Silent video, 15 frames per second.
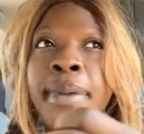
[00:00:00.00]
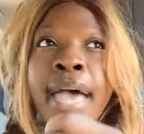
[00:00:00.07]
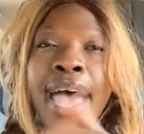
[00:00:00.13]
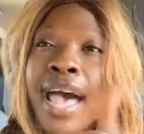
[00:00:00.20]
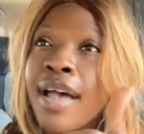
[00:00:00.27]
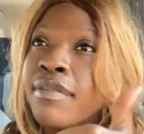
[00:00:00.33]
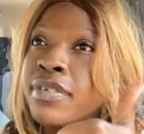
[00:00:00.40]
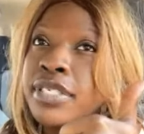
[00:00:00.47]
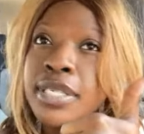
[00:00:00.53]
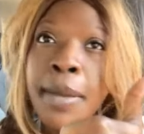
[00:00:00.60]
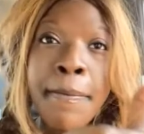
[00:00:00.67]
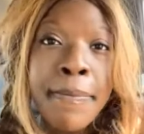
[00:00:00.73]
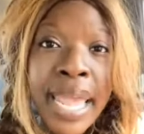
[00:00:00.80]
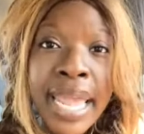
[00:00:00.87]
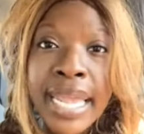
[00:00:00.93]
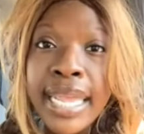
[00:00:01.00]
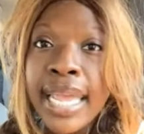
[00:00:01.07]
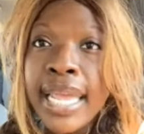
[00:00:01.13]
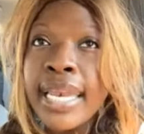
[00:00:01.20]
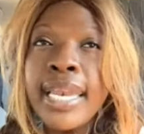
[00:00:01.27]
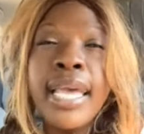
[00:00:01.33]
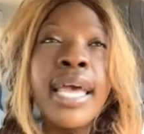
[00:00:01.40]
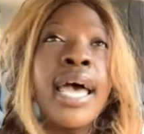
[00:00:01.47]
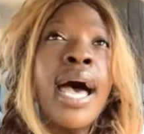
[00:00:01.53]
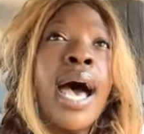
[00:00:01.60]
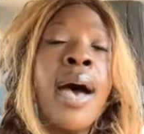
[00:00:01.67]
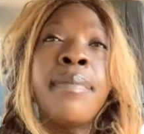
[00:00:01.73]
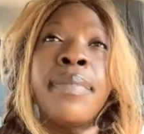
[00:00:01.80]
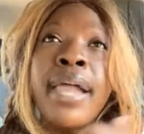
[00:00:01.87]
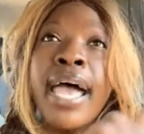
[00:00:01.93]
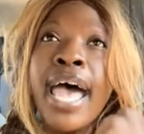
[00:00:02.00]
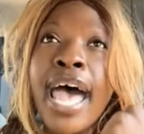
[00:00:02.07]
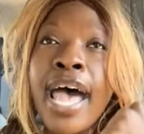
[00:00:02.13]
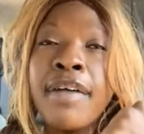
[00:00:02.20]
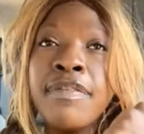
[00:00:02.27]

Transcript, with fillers: I'm going to have some bacon. I'm going to